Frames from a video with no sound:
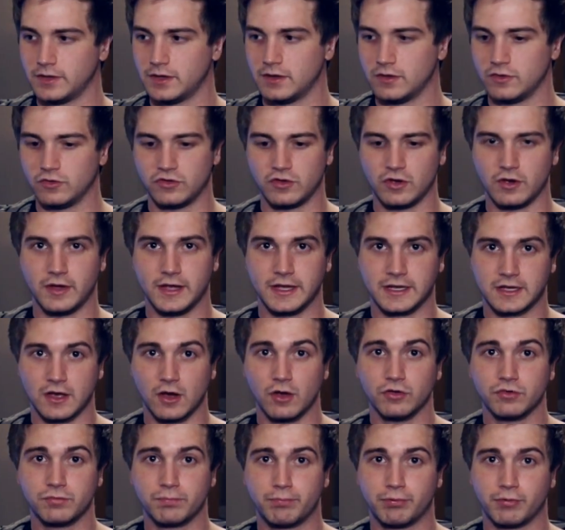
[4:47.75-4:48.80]
So it
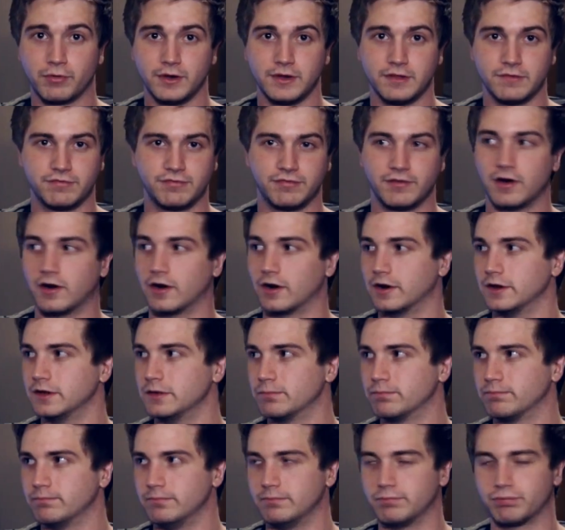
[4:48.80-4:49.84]
goes pretty far. You
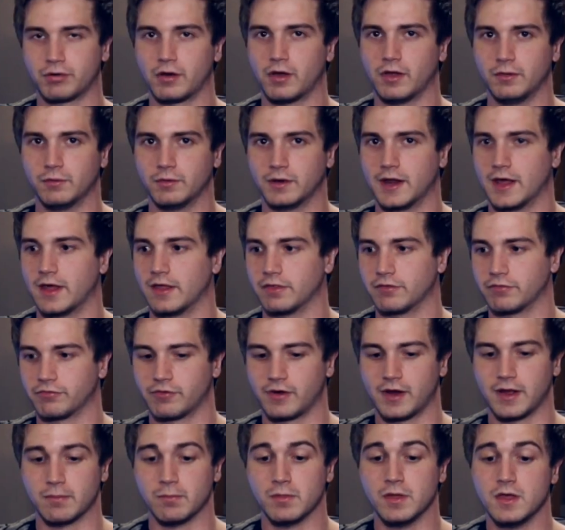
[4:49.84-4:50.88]
probably went out of the
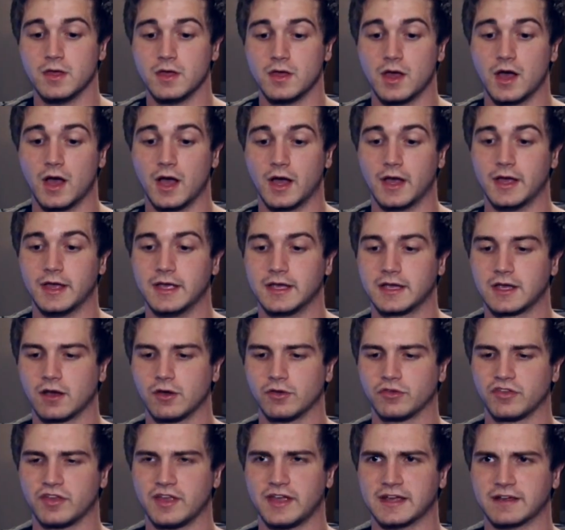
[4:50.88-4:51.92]
frame. It
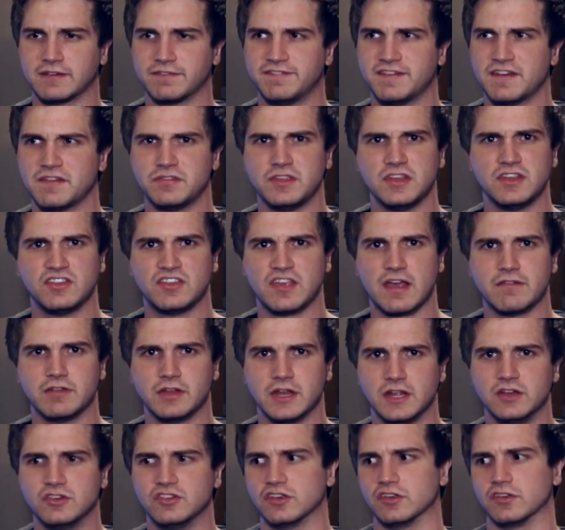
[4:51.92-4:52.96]
goes like 57
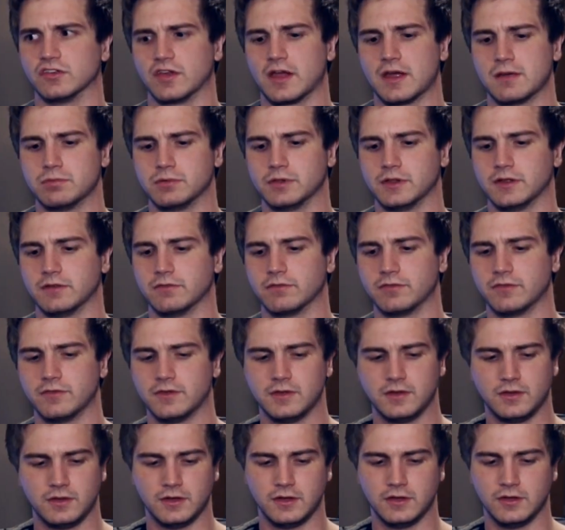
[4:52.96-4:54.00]
inches, I believe,
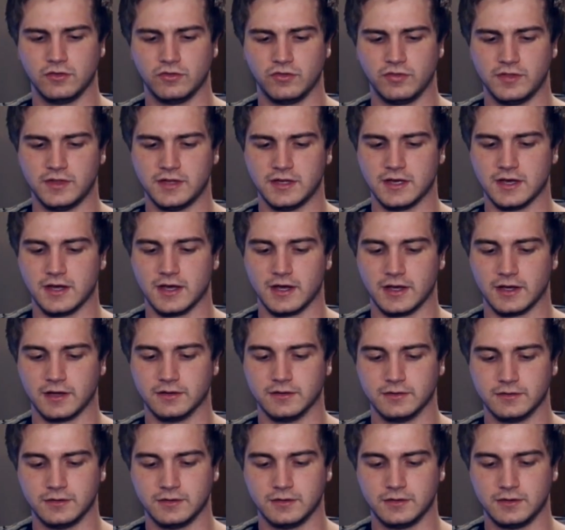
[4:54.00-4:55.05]
is the
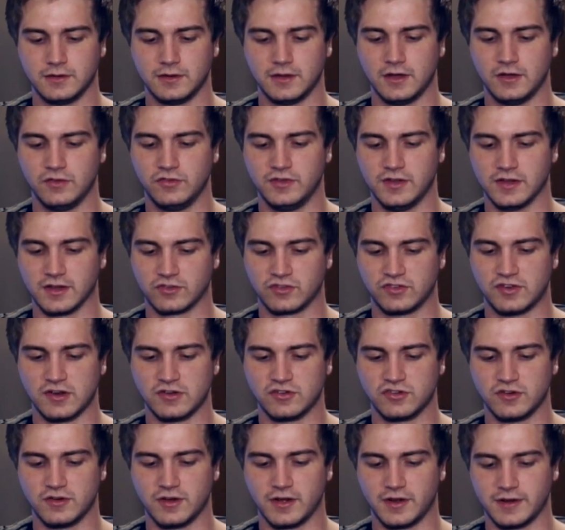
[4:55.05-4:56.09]

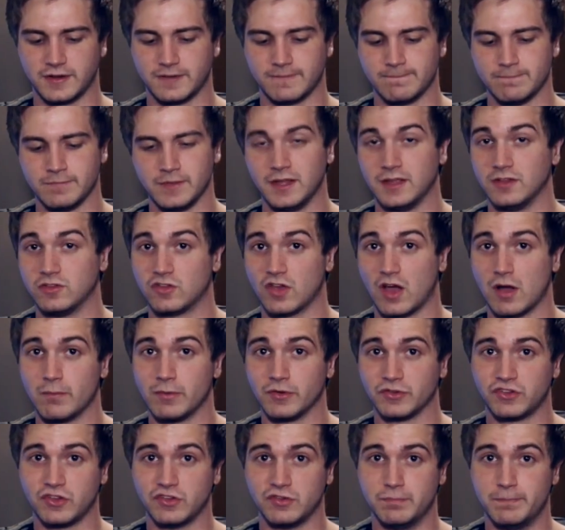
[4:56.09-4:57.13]
extension on it. It's
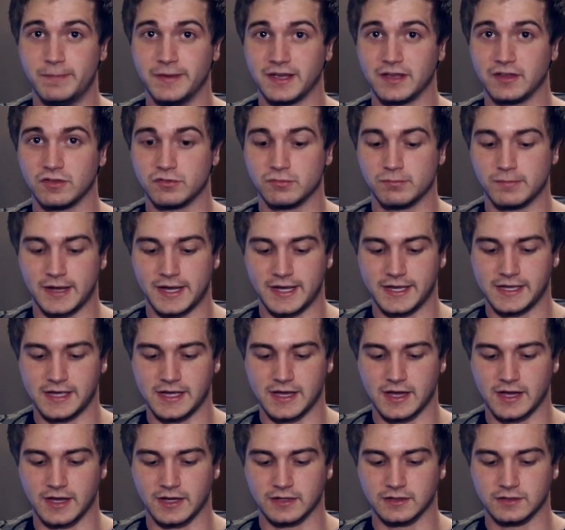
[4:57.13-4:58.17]
almost as big as
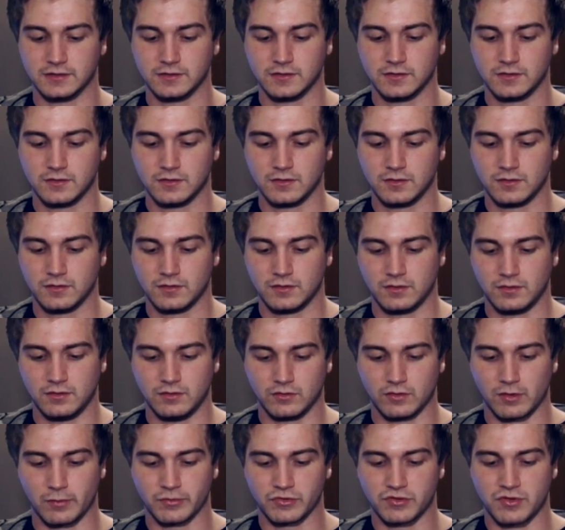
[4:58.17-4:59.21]
my It's
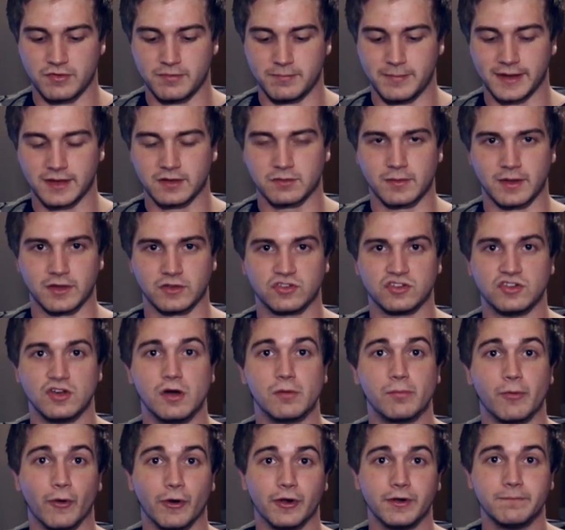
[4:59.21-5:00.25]
almost as big as my
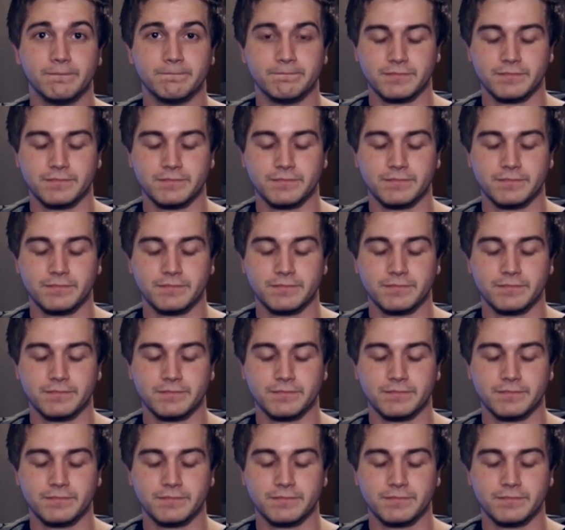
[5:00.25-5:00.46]
snowboard.